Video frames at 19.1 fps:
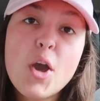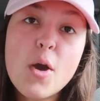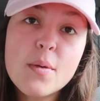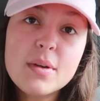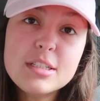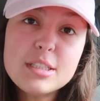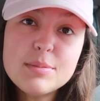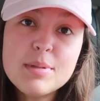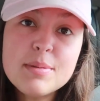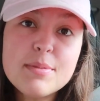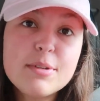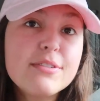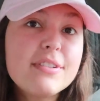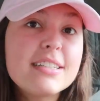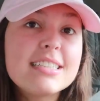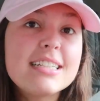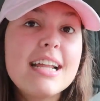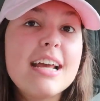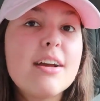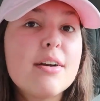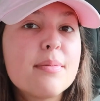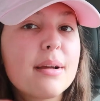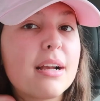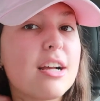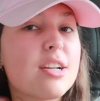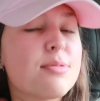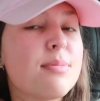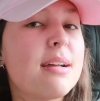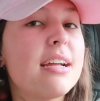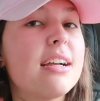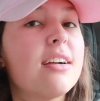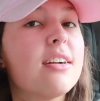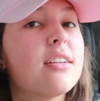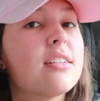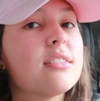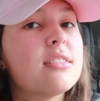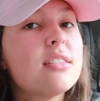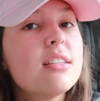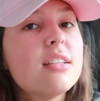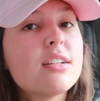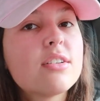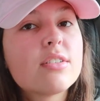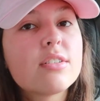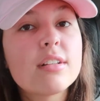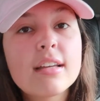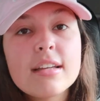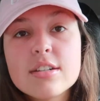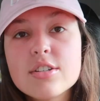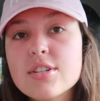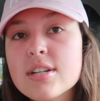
going to be moving today. Oh my gosh, my hair is literally in